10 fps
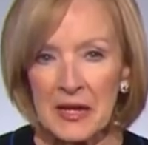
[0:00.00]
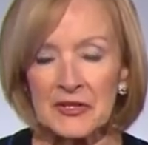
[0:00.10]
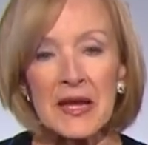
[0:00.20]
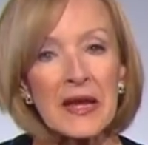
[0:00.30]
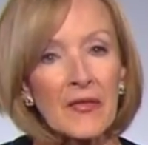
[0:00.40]
has
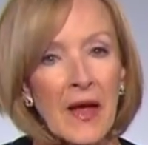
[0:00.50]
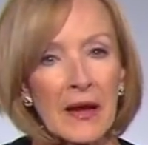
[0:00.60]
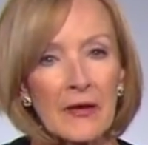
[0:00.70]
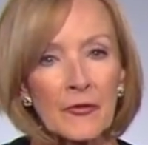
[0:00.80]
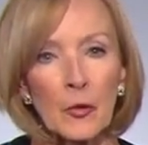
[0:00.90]
taken that
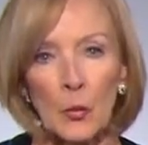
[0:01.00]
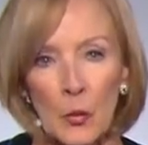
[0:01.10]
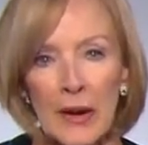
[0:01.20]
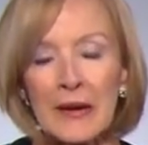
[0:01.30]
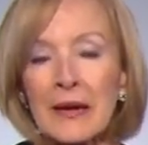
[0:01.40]
effort
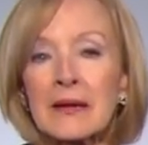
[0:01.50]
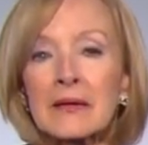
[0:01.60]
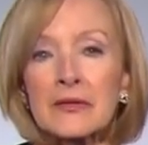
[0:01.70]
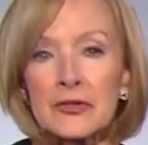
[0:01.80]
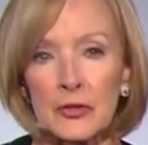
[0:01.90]
right into
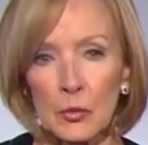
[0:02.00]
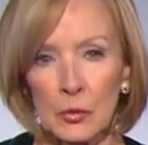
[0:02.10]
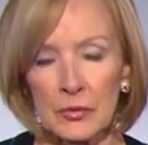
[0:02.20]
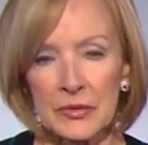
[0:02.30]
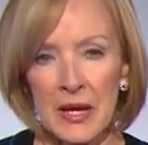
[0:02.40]
the
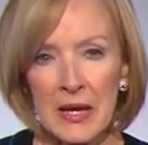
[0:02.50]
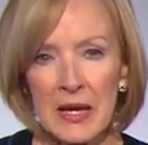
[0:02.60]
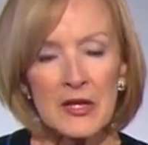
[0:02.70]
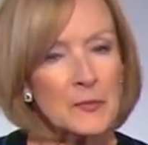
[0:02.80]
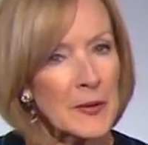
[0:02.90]
schools.
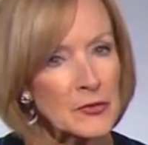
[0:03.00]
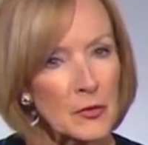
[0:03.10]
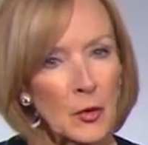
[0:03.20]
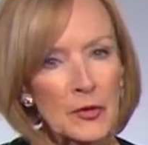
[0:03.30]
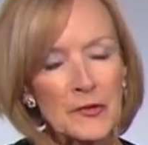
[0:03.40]
Special
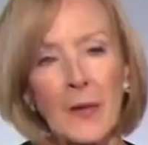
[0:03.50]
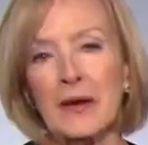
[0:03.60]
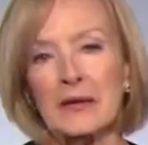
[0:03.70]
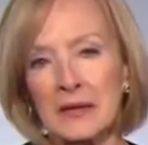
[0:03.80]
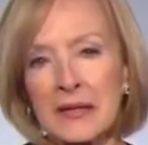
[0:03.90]

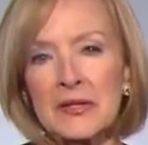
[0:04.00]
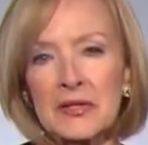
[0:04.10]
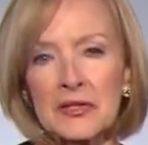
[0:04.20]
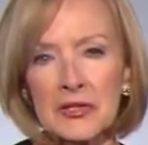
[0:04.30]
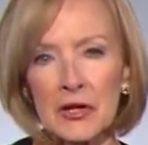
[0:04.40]
correspondent Lisa
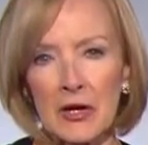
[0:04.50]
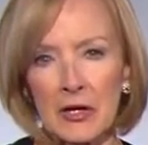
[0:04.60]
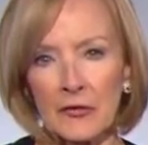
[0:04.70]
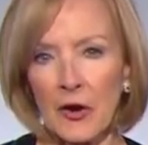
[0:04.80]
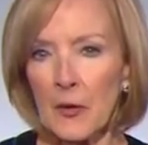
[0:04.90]
Stark
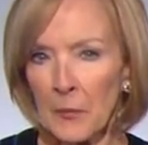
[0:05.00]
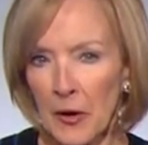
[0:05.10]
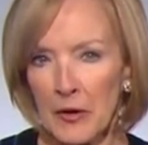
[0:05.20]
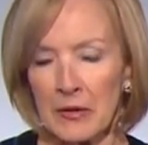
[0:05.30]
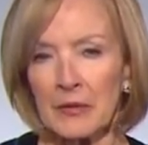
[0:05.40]
of our
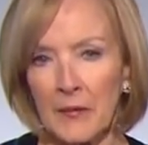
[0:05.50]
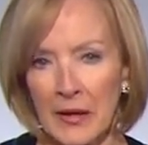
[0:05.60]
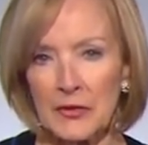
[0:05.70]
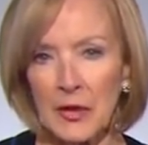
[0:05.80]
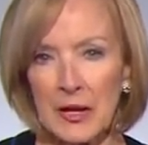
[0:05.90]
partner,
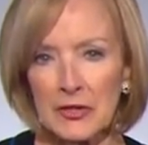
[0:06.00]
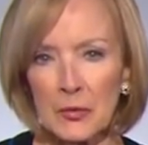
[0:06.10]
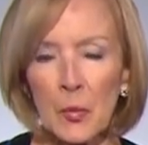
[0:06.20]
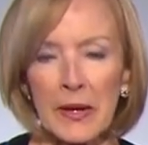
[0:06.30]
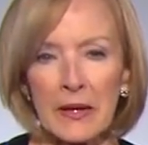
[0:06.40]

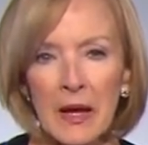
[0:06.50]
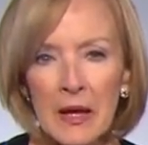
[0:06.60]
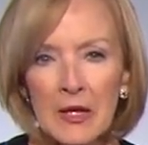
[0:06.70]
Education Week,